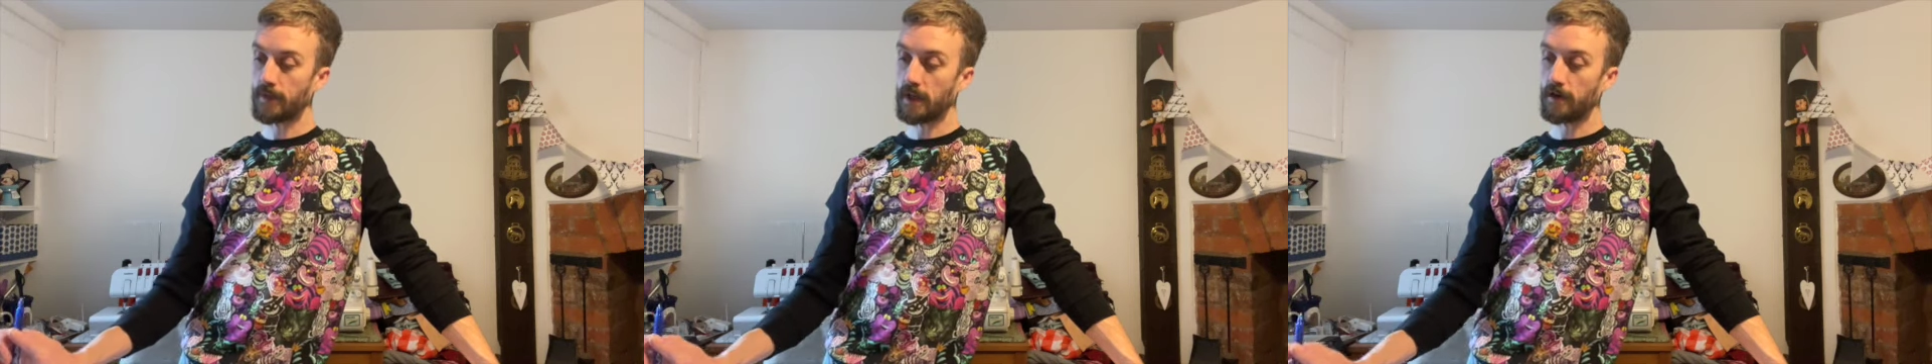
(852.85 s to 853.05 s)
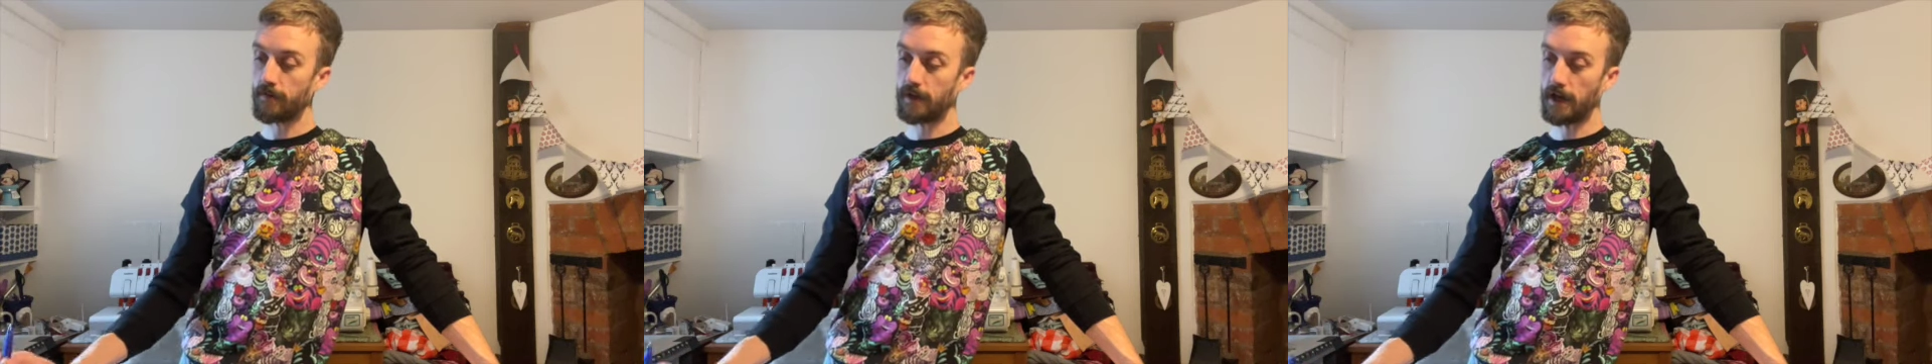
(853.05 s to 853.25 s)

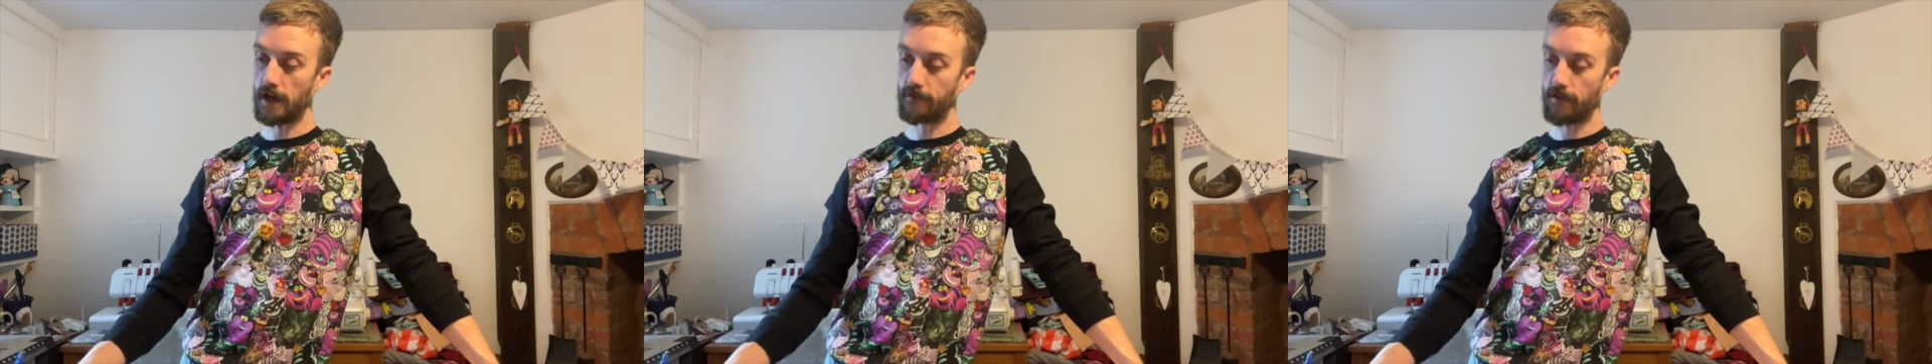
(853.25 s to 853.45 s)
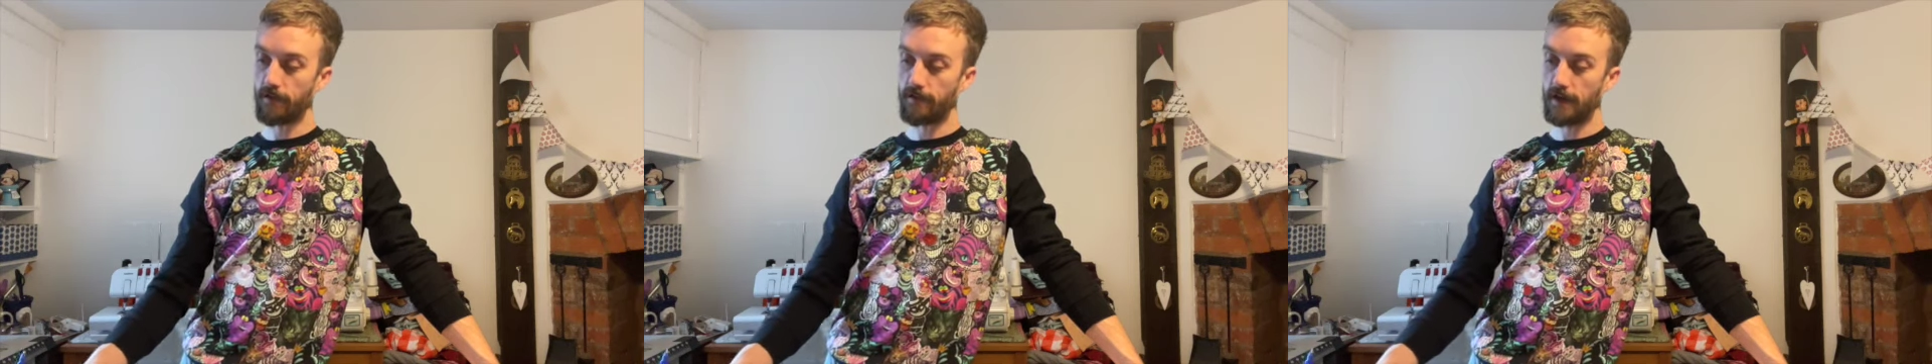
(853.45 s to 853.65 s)
The
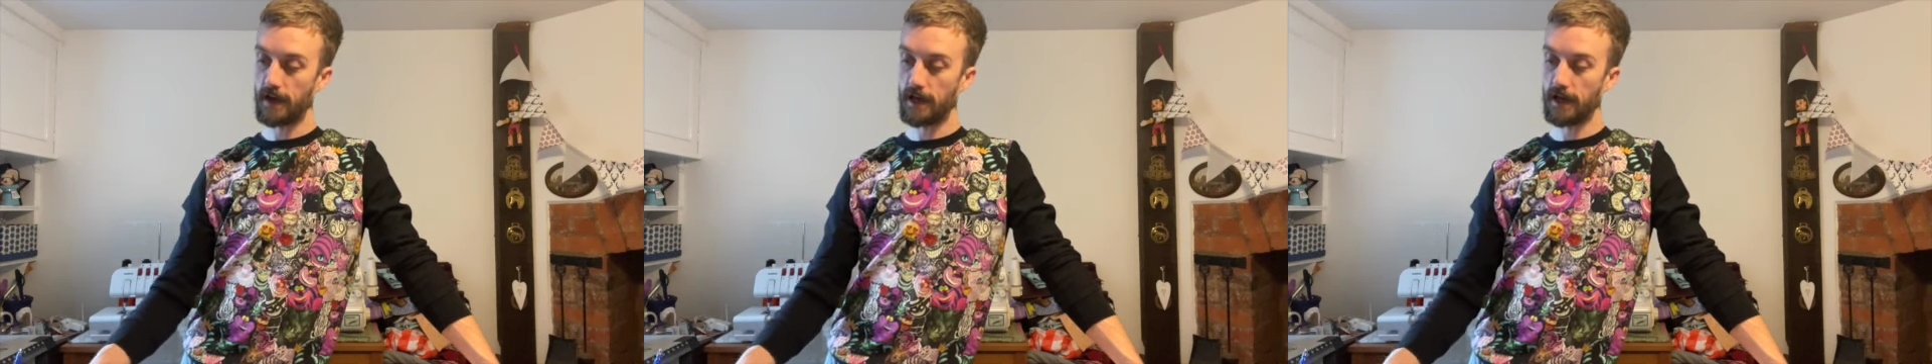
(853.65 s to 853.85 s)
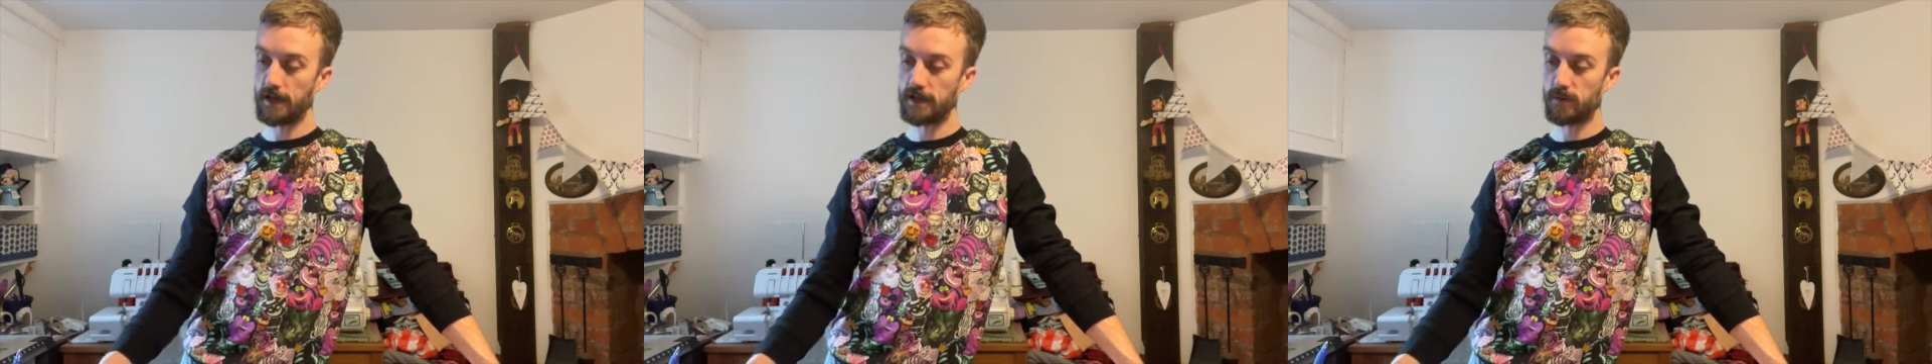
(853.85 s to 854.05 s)
other
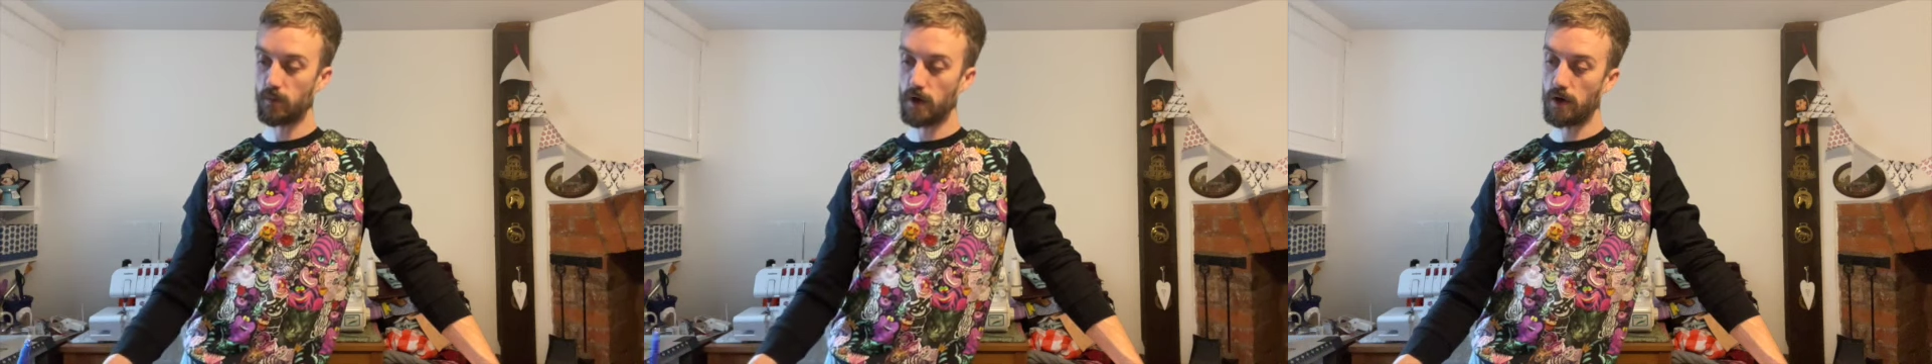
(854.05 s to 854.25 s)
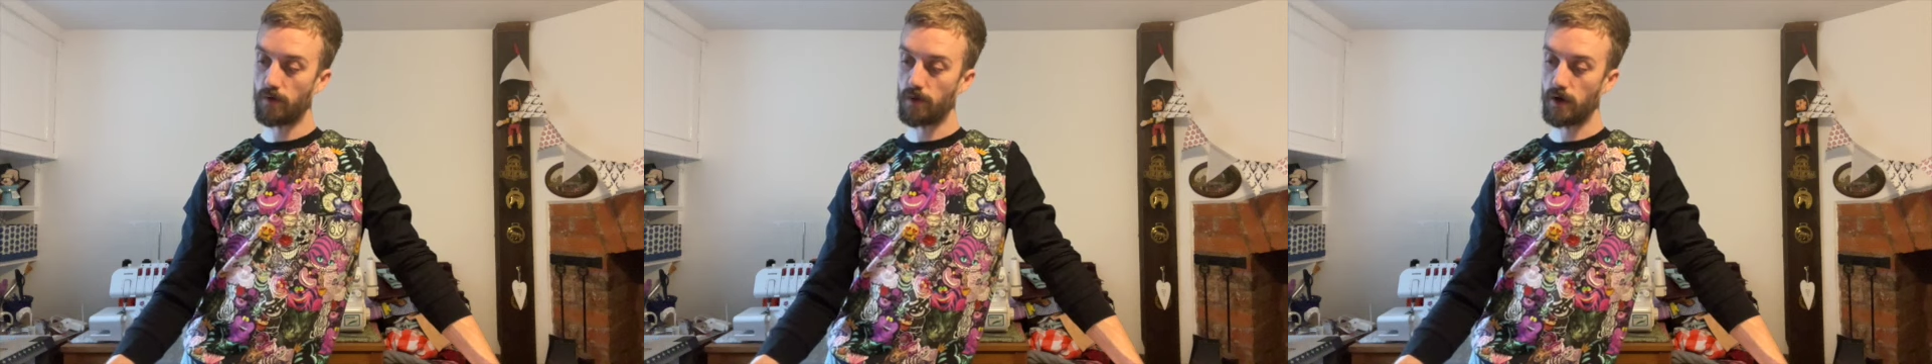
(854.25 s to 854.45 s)
thing as
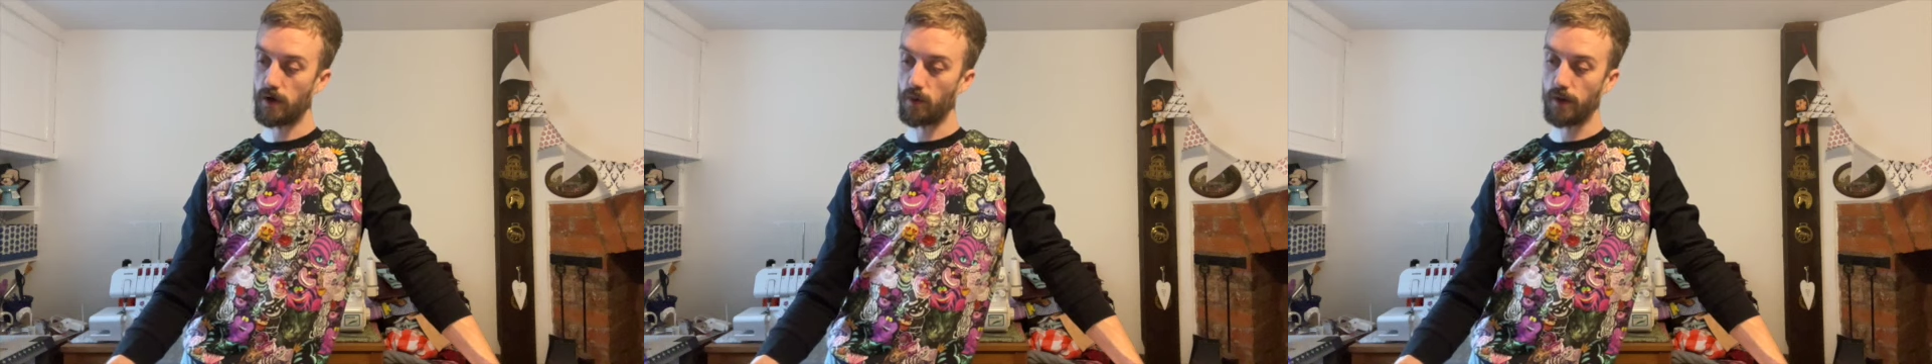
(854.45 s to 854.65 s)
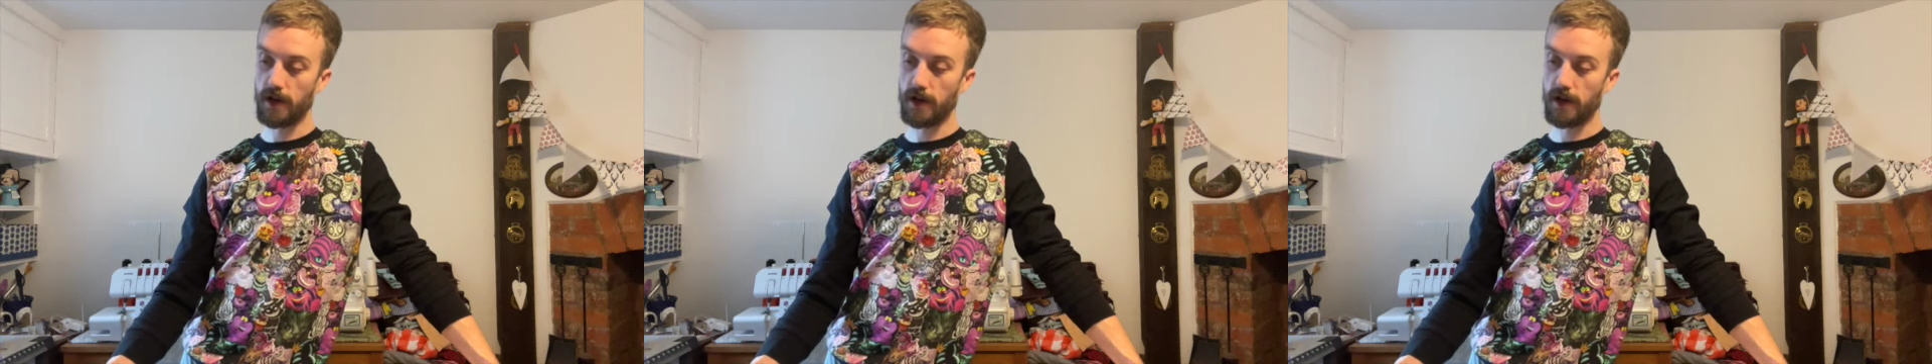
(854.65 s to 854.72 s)
well that I want